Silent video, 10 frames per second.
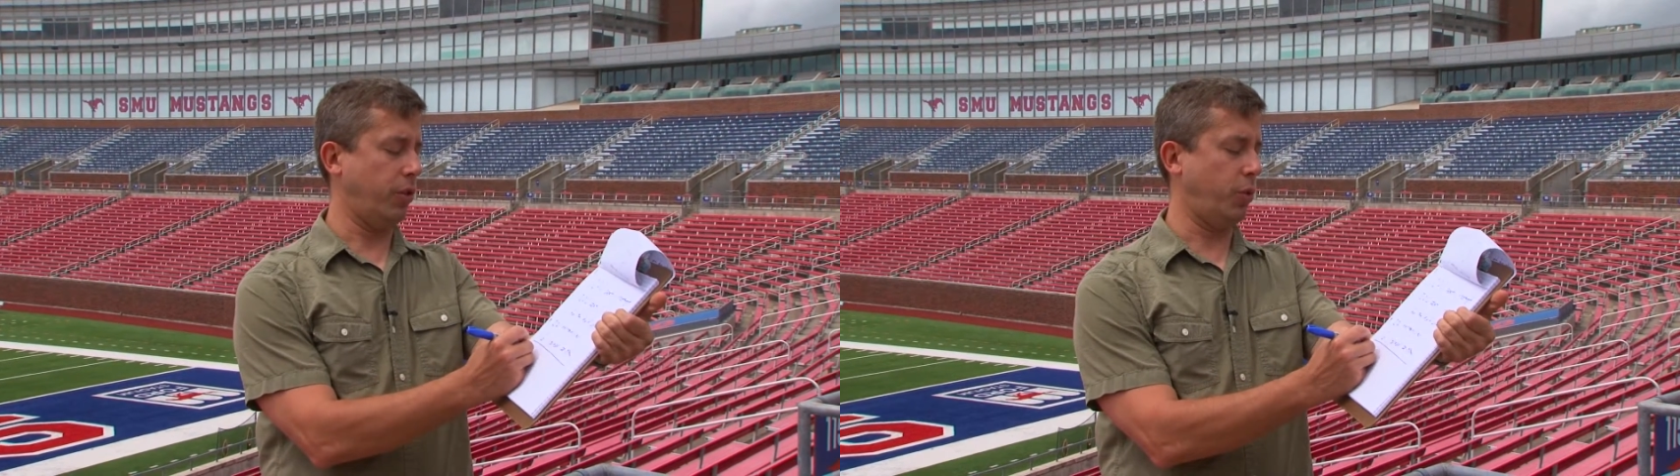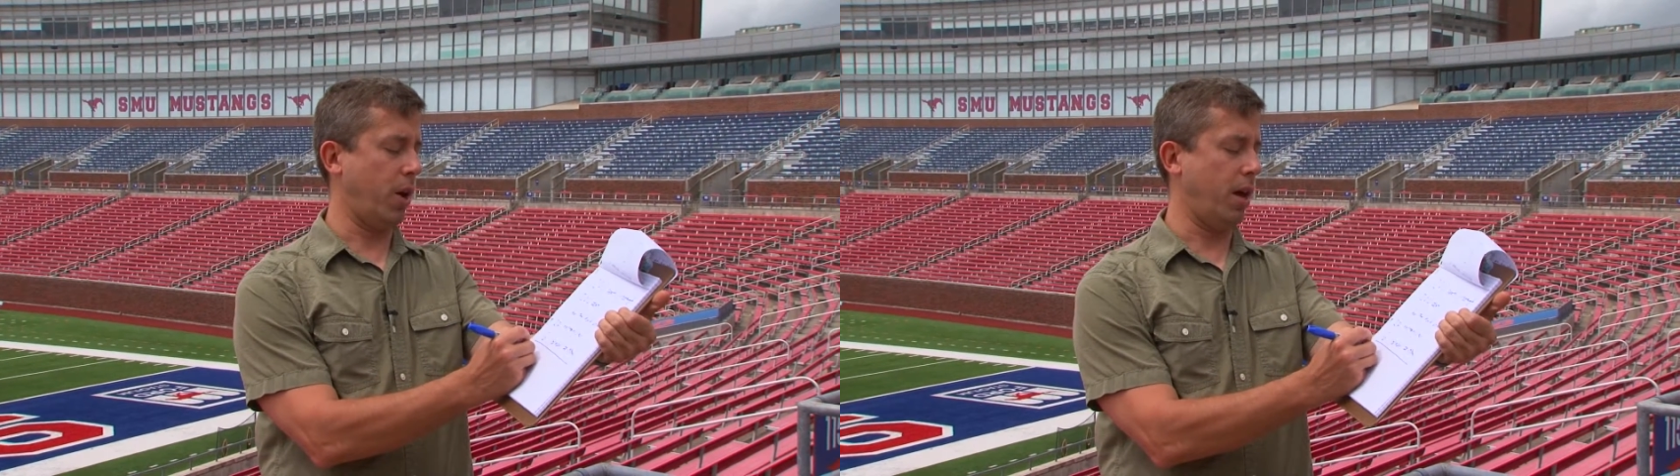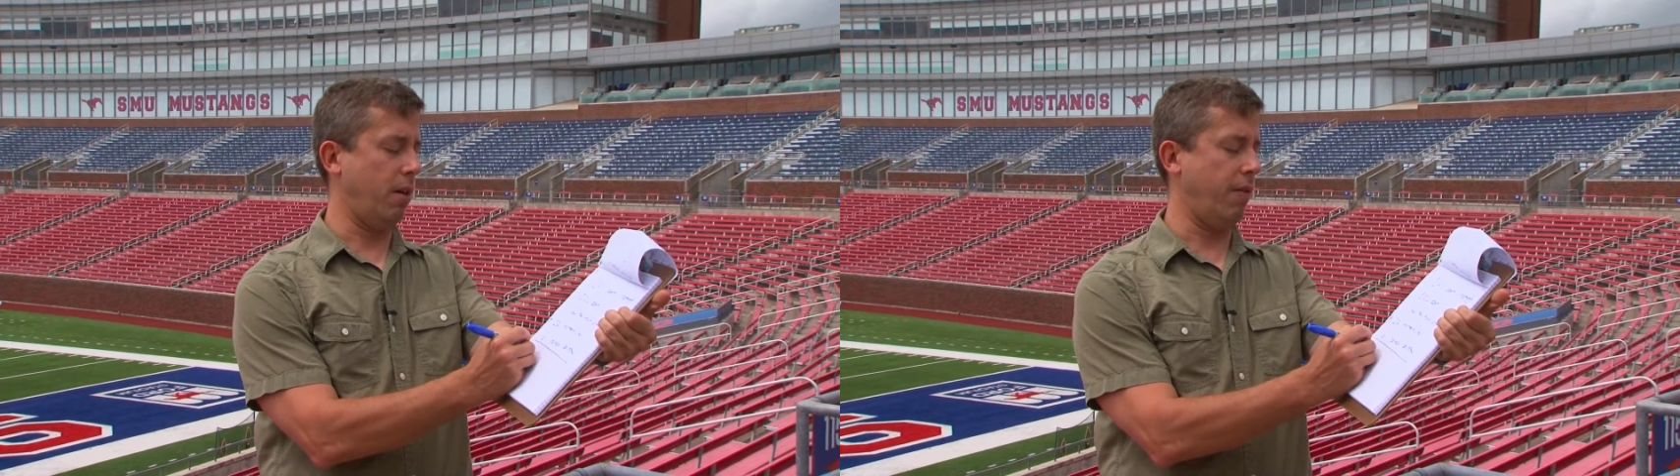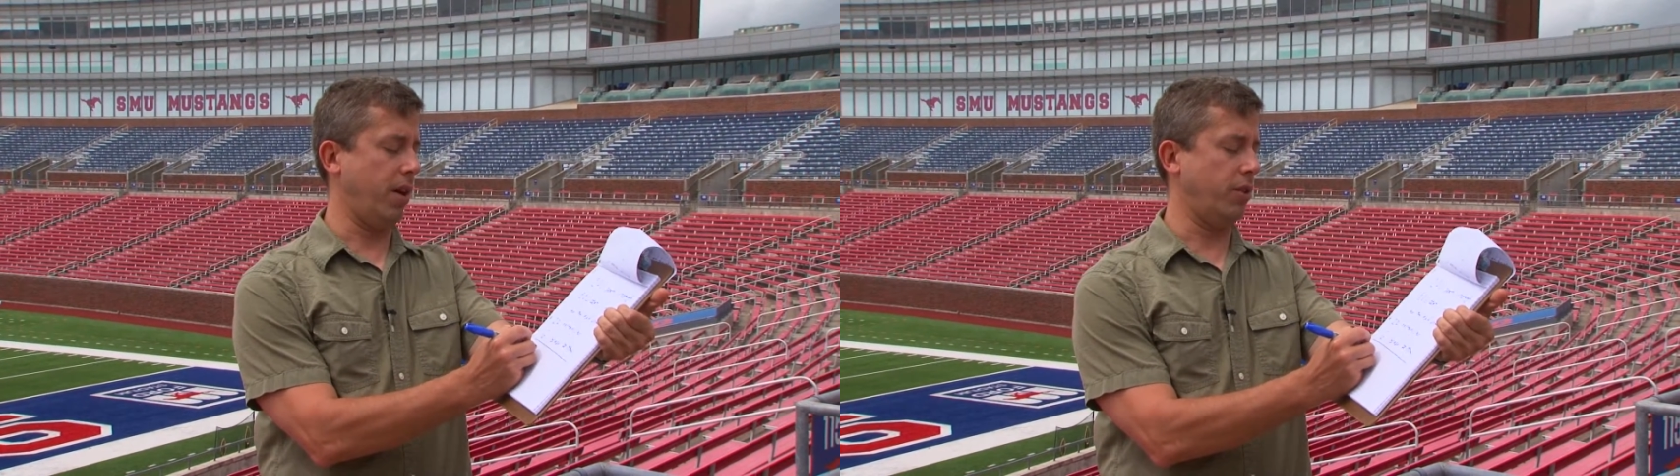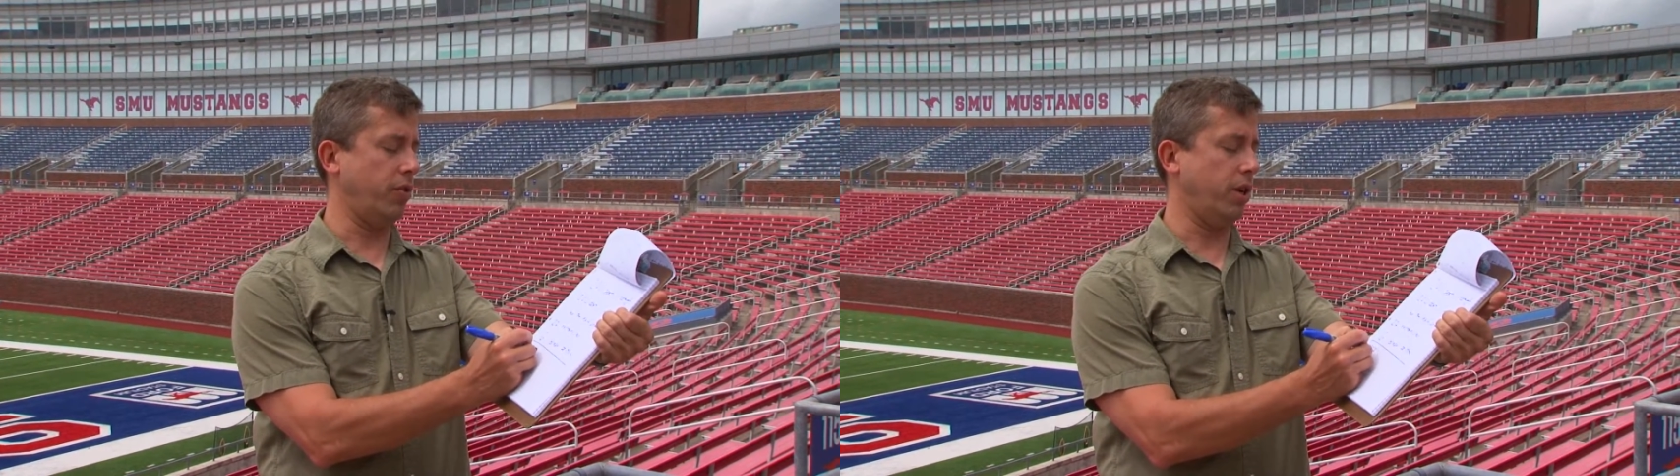twelve
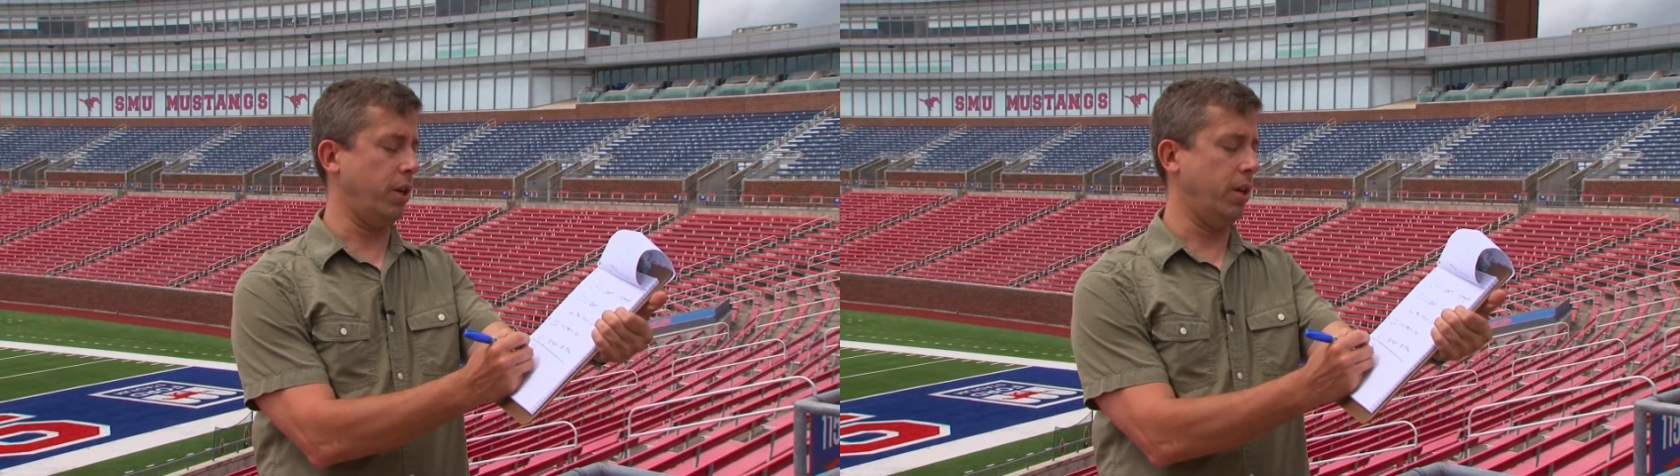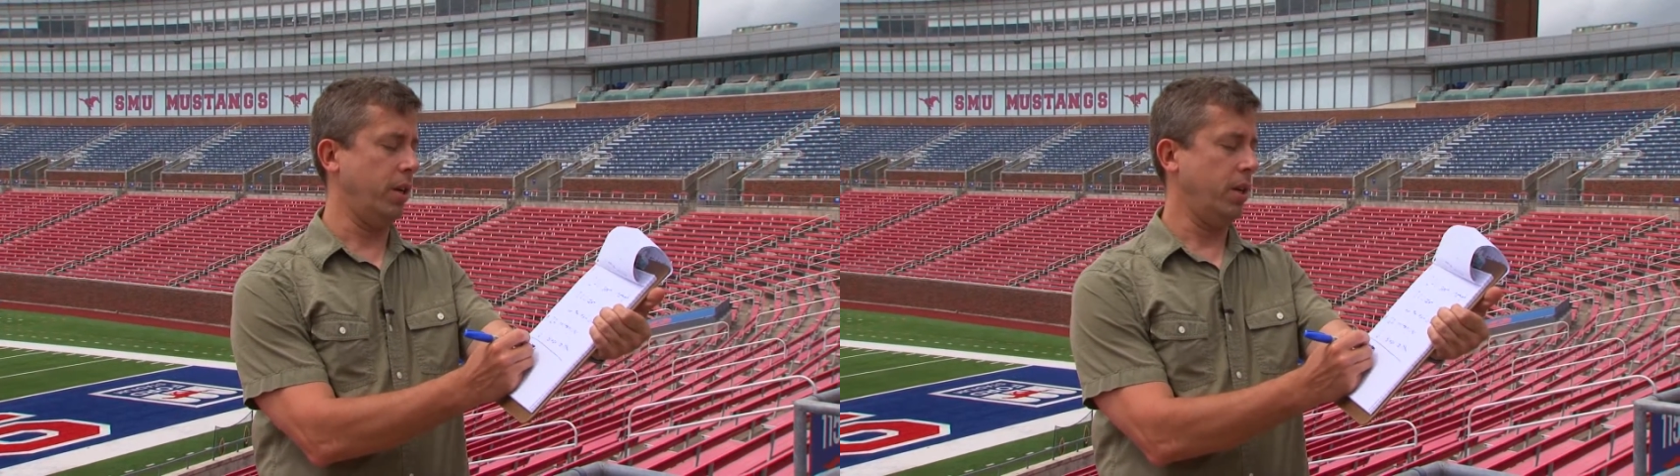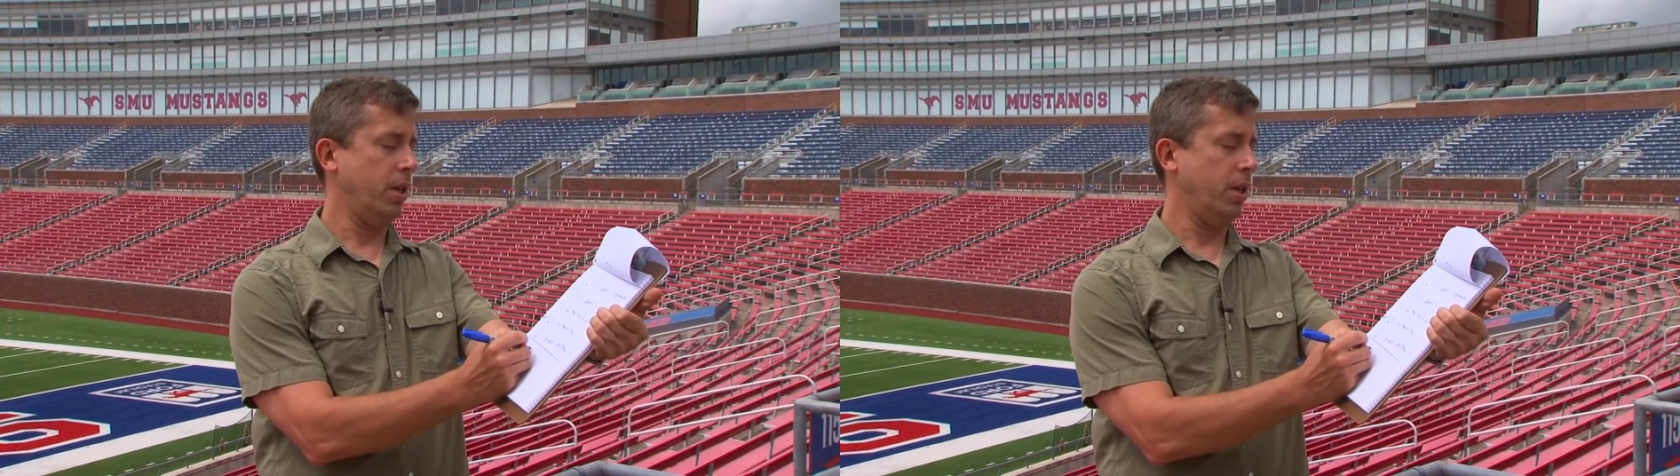hundred